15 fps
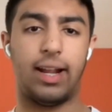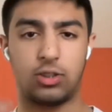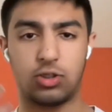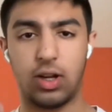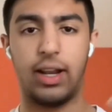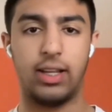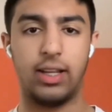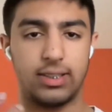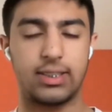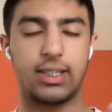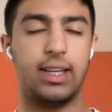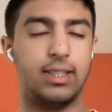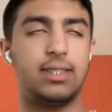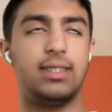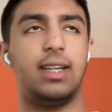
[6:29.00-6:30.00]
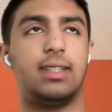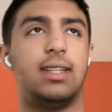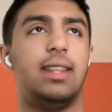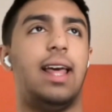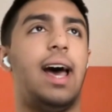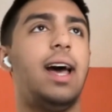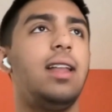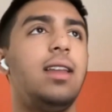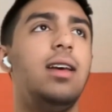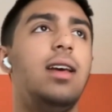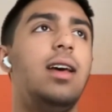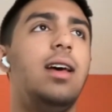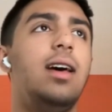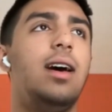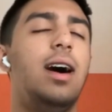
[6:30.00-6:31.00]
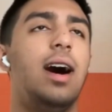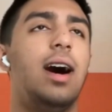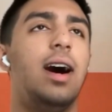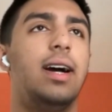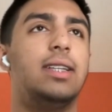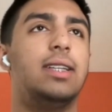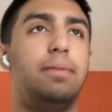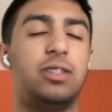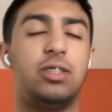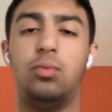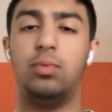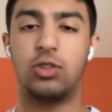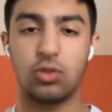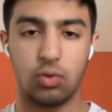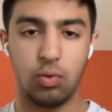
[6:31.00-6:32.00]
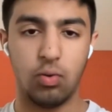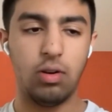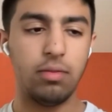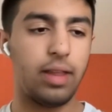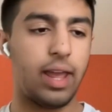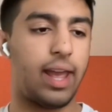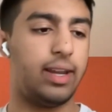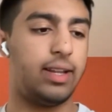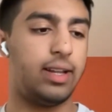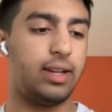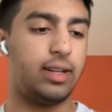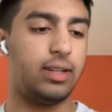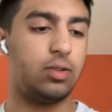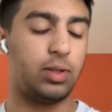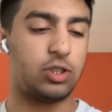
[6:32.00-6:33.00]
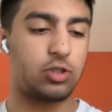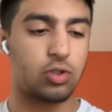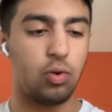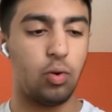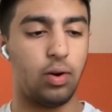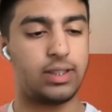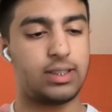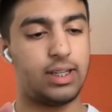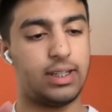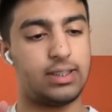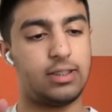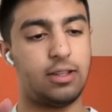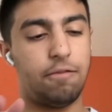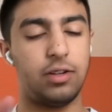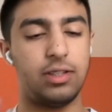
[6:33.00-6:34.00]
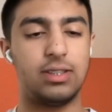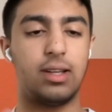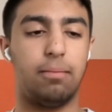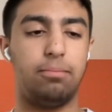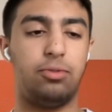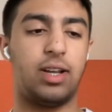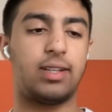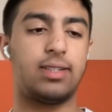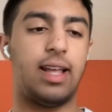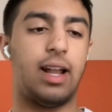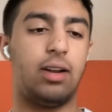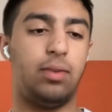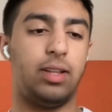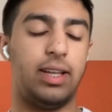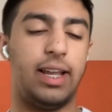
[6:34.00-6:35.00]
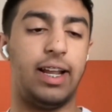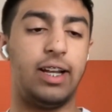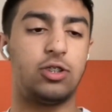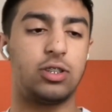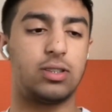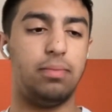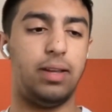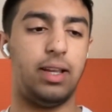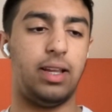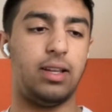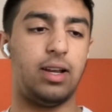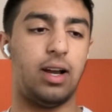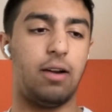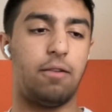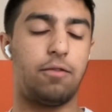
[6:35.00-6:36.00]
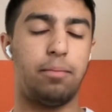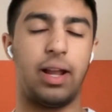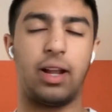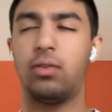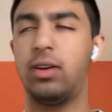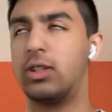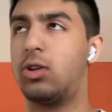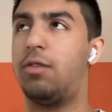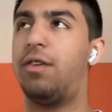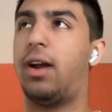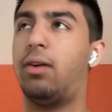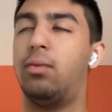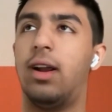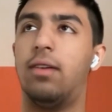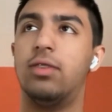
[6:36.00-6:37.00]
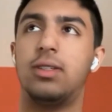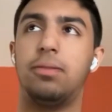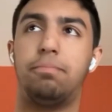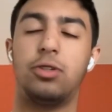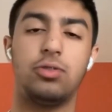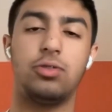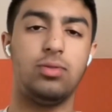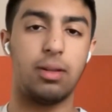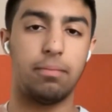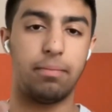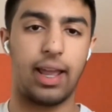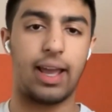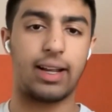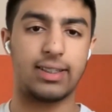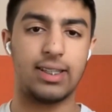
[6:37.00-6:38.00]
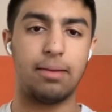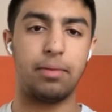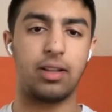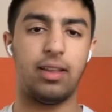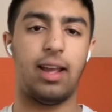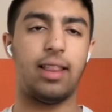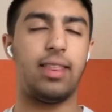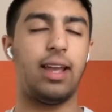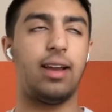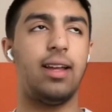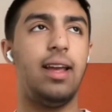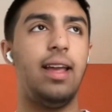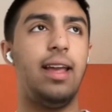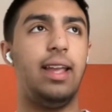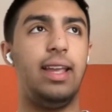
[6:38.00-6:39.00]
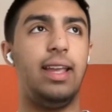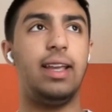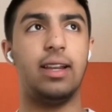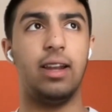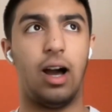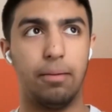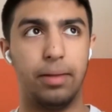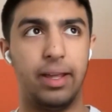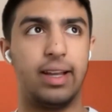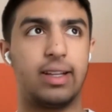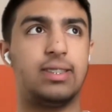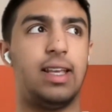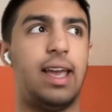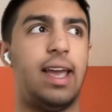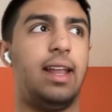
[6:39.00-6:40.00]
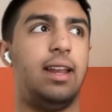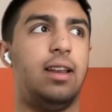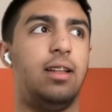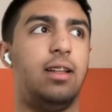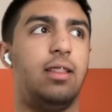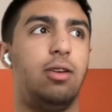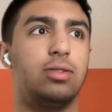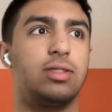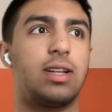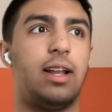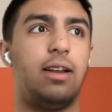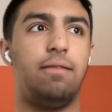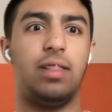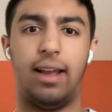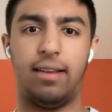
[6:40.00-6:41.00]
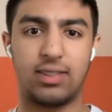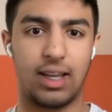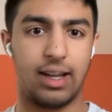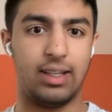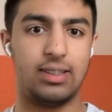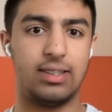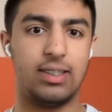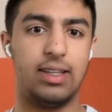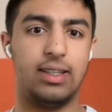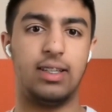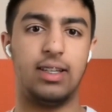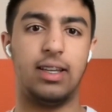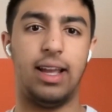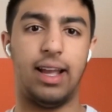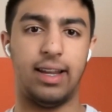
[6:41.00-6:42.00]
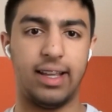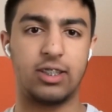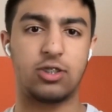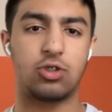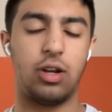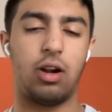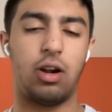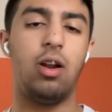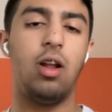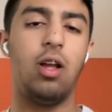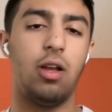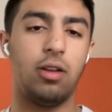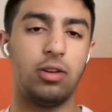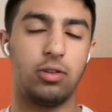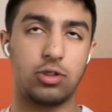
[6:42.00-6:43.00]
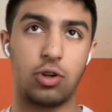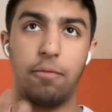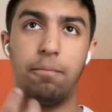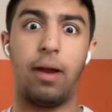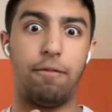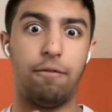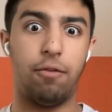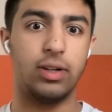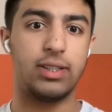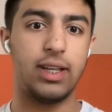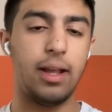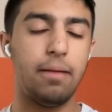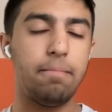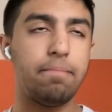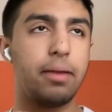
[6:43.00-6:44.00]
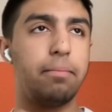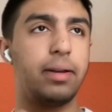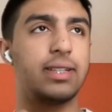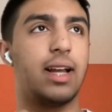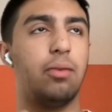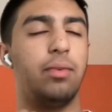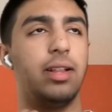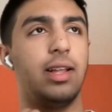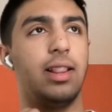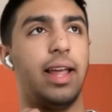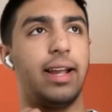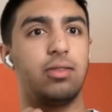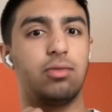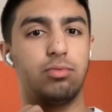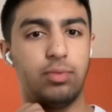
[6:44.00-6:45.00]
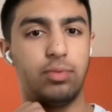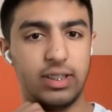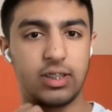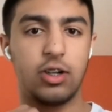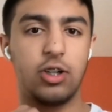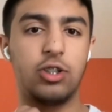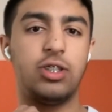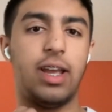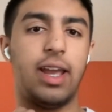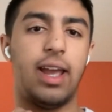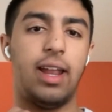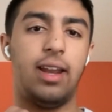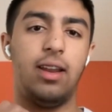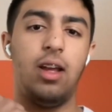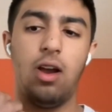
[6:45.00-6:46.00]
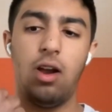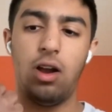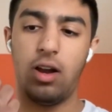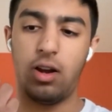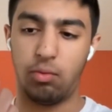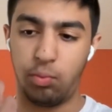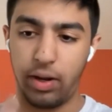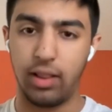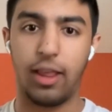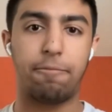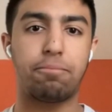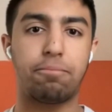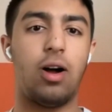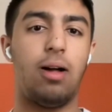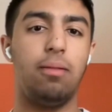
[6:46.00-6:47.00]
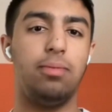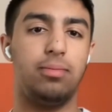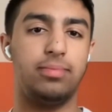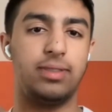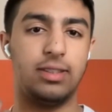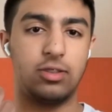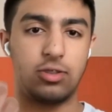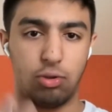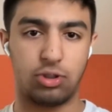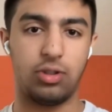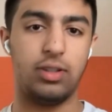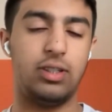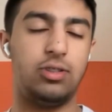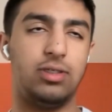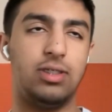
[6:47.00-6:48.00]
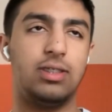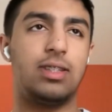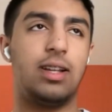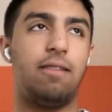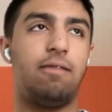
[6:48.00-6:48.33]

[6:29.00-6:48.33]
I try to stick to that, especially with school. And with school, it's different subjects that really interest me for my career. So if I were ever to pursue something academically, I think economics and those kind of life sciences and history are sort of my forte because I really like research and real life problems and social issues and